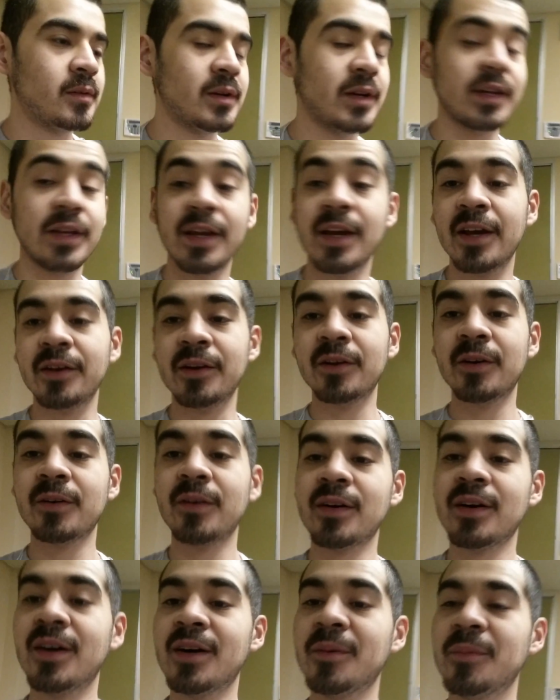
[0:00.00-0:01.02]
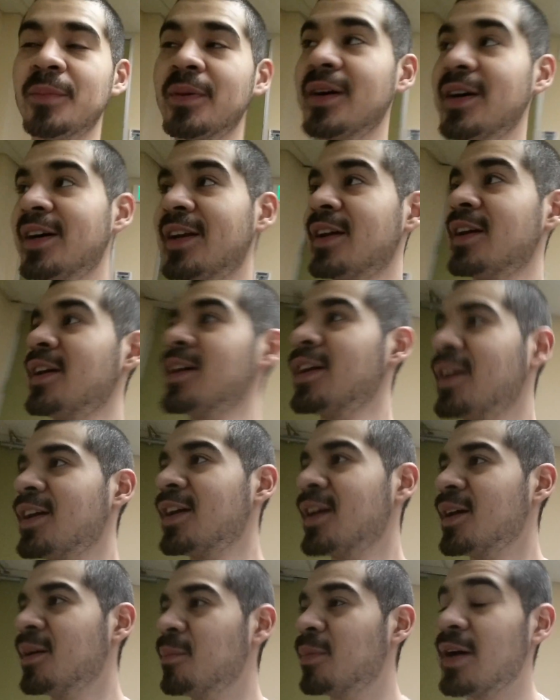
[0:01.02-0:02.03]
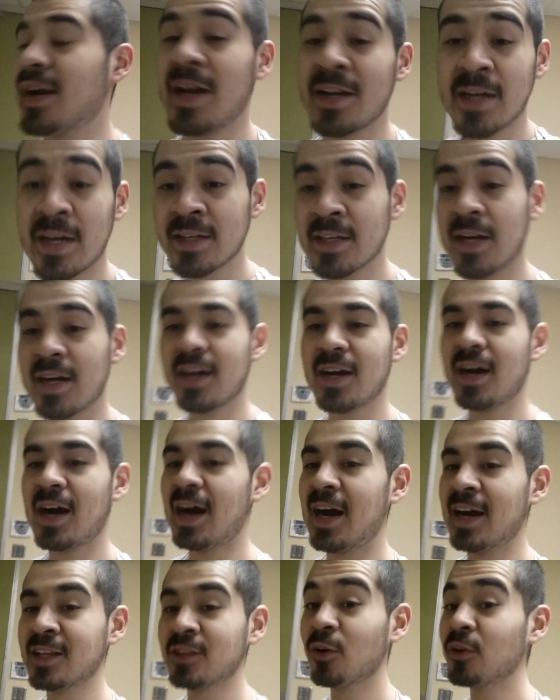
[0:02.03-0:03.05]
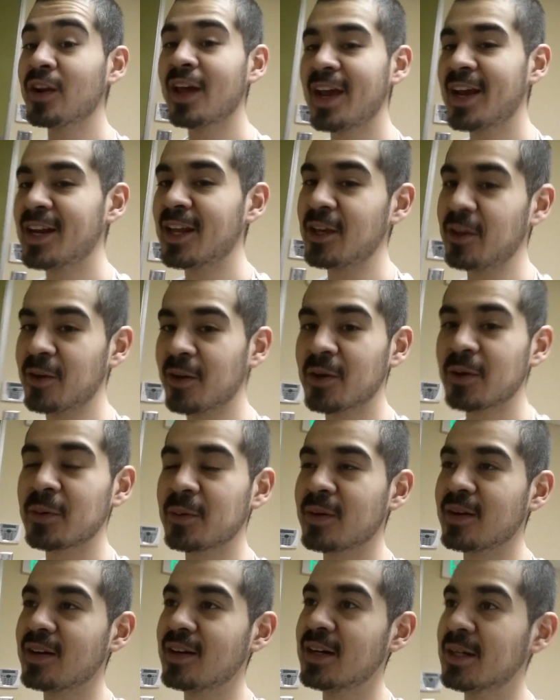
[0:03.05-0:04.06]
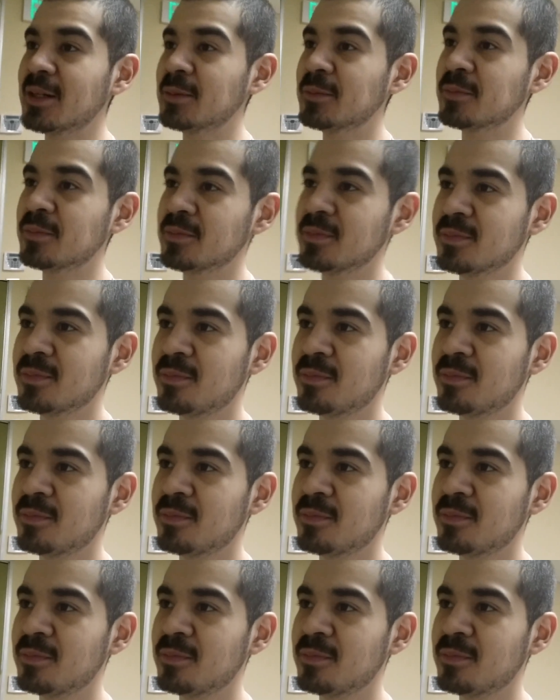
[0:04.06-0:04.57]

yeah, you know, um but but I I I don't hate it, you know, um,